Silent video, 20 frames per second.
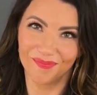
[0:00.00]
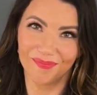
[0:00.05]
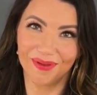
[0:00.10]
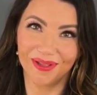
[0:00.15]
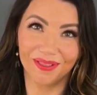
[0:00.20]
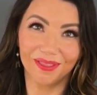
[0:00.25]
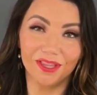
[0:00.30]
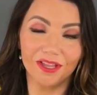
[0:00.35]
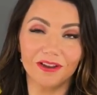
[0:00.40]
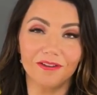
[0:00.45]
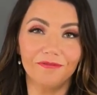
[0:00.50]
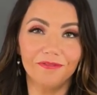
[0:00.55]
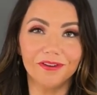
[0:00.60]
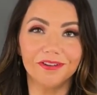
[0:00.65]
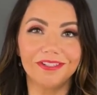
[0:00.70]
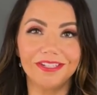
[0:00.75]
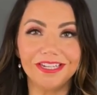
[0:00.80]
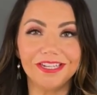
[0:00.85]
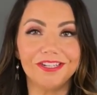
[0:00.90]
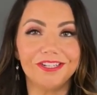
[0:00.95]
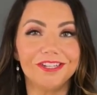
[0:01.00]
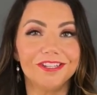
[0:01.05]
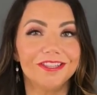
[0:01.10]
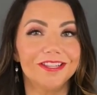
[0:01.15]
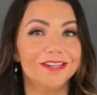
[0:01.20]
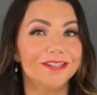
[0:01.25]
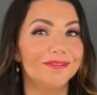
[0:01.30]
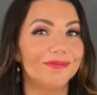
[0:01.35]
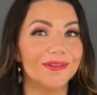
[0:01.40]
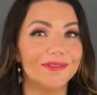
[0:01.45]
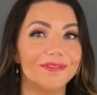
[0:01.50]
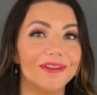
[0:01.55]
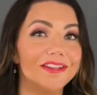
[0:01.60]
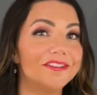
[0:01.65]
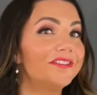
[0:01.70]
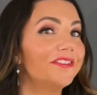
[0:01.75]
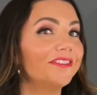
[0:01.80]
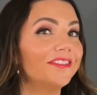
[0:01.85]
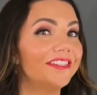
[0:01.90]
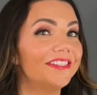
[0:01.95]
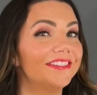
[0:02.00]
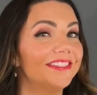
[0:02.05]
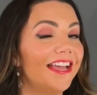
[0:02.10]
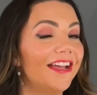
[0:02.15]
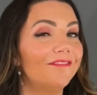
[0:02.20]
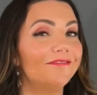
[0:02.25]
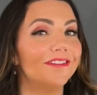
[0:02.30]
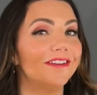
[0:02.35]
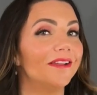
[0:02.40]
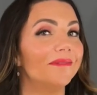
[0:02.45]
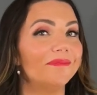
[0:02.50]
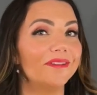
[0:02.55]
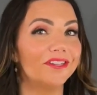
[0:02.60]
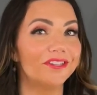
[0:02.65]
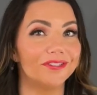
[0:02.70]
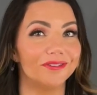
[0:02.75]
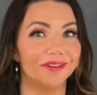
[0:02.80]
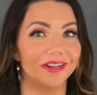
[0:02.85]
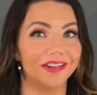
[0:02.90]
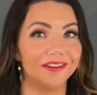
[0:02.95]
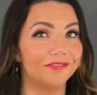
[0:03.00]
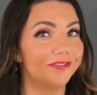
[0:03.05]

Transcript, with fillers: But look for teaching that is foundationally sound in opticianry,